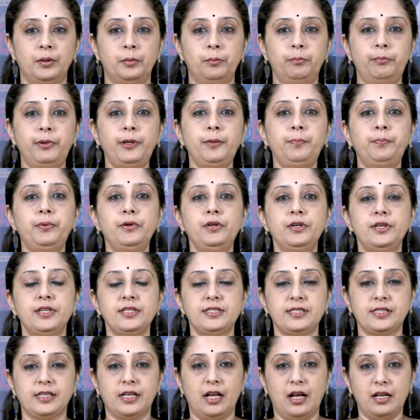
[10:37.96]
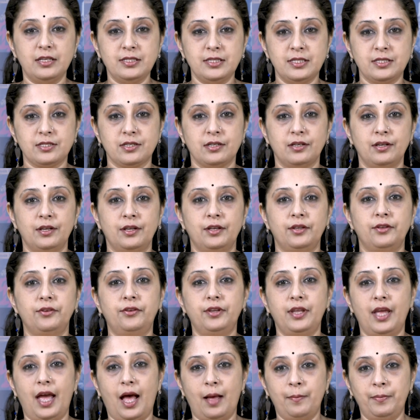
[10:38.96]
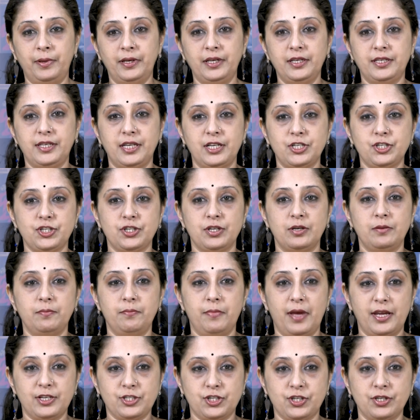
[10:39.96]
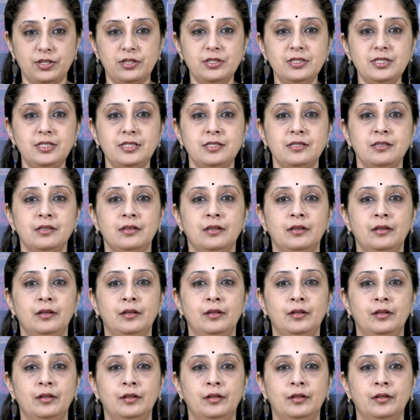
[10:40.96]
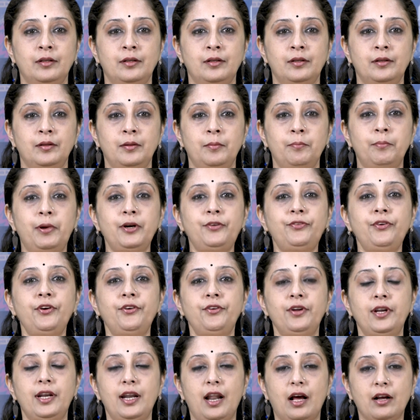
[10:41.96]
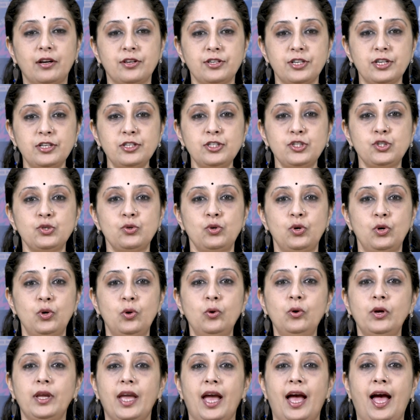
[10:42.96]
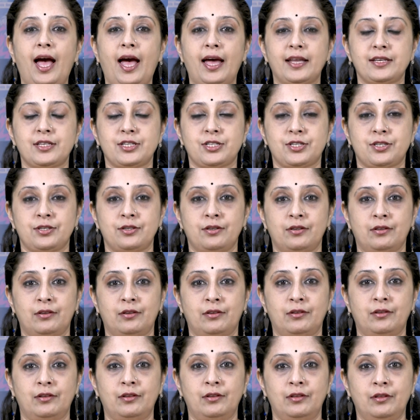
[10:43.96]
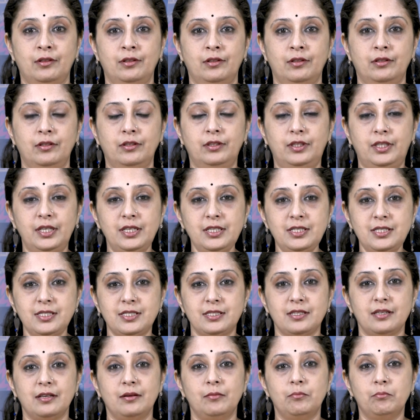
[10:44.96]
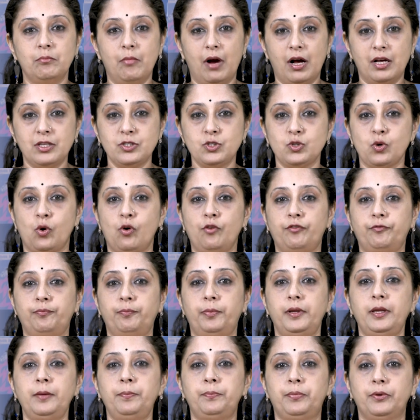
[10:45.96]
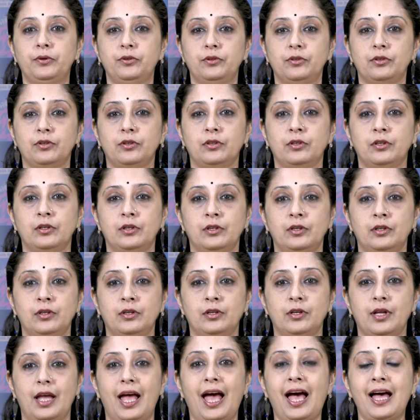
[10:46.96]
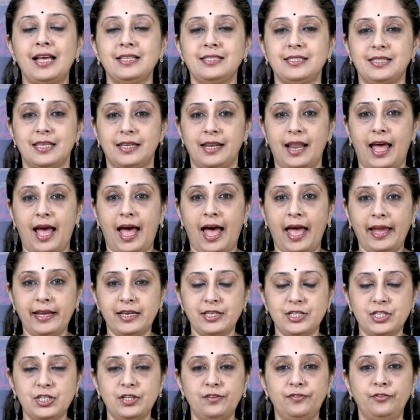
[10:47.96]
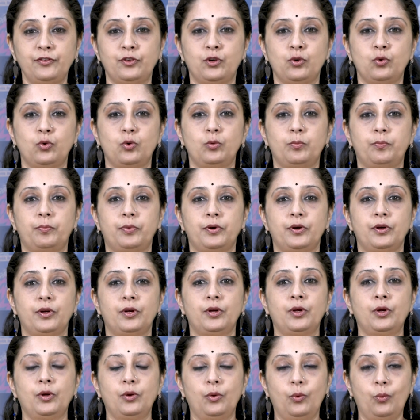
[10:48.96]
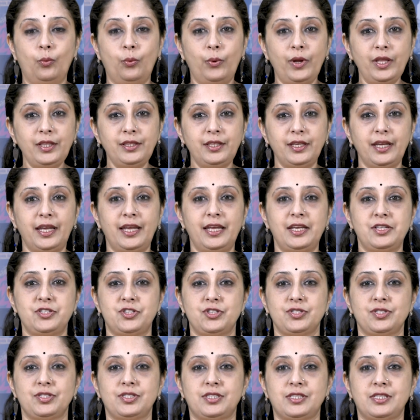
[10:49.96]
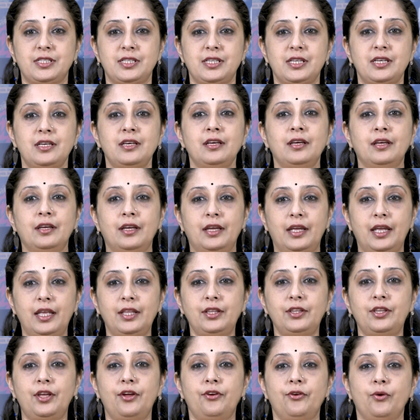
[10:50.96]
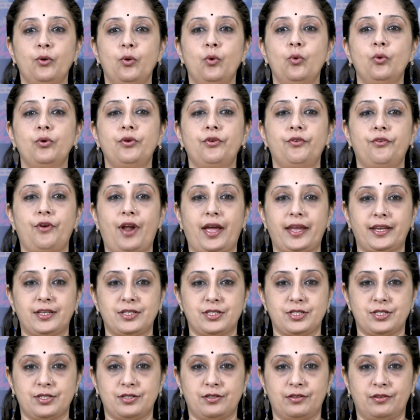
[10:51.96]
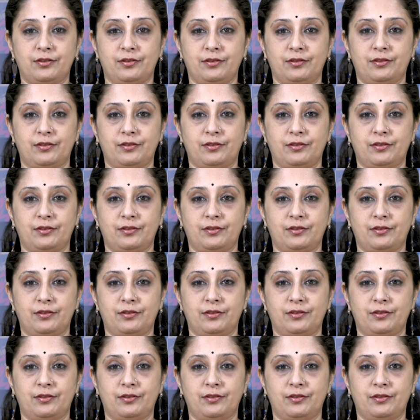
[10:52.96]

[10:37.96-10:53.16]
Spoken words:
People discussed rehabilitation measures, but were reluctant to look at this mass of people as an active group with agency in their own right.